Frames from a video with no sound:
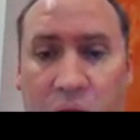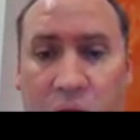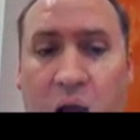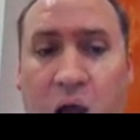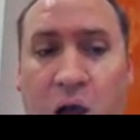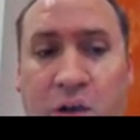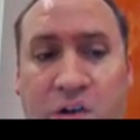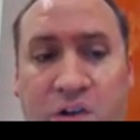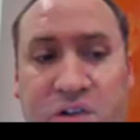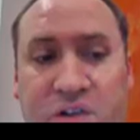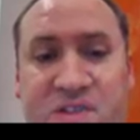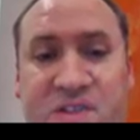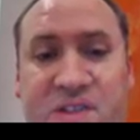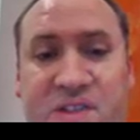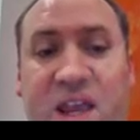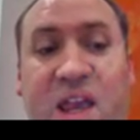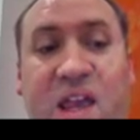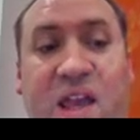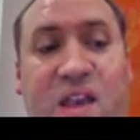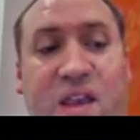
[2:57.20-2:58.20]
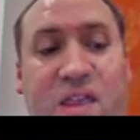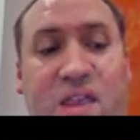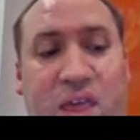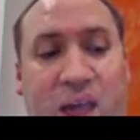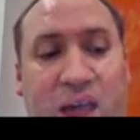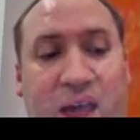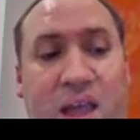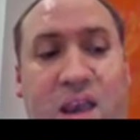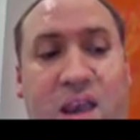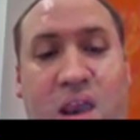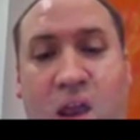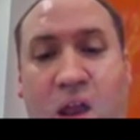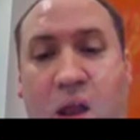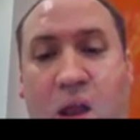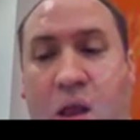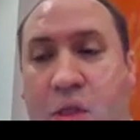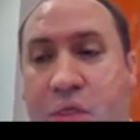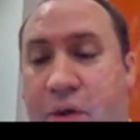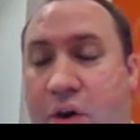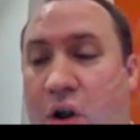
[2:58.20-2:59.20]
Understand that
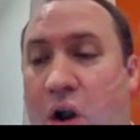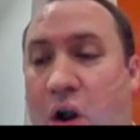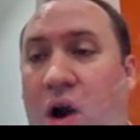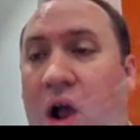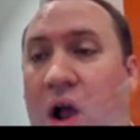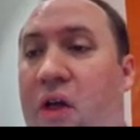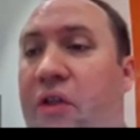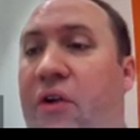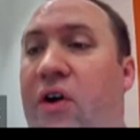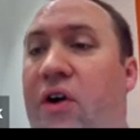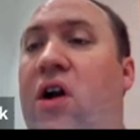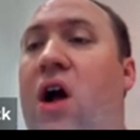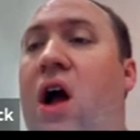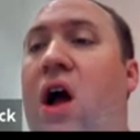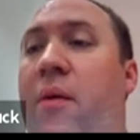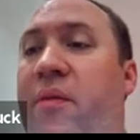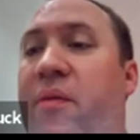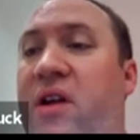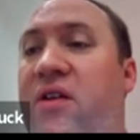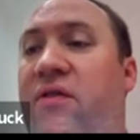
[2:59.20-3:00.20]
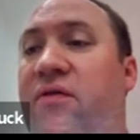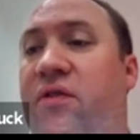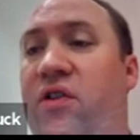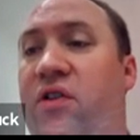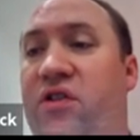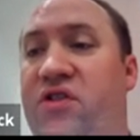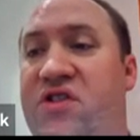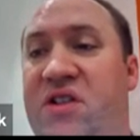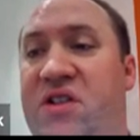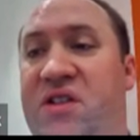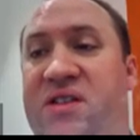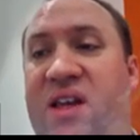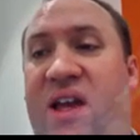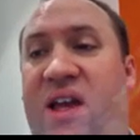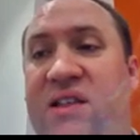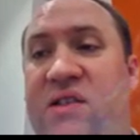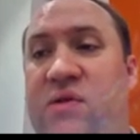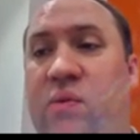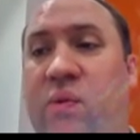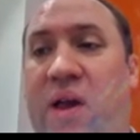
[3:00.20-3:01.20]
there are other common conversions
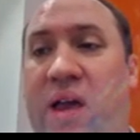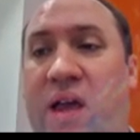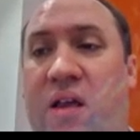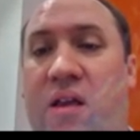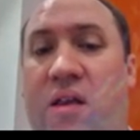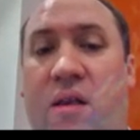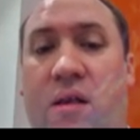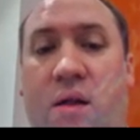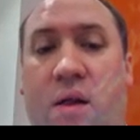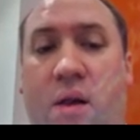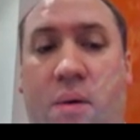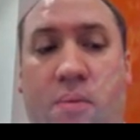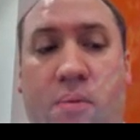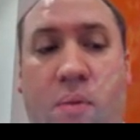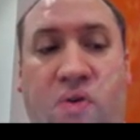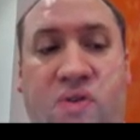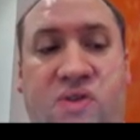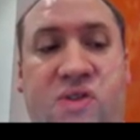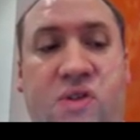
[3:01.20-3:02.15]
as well, most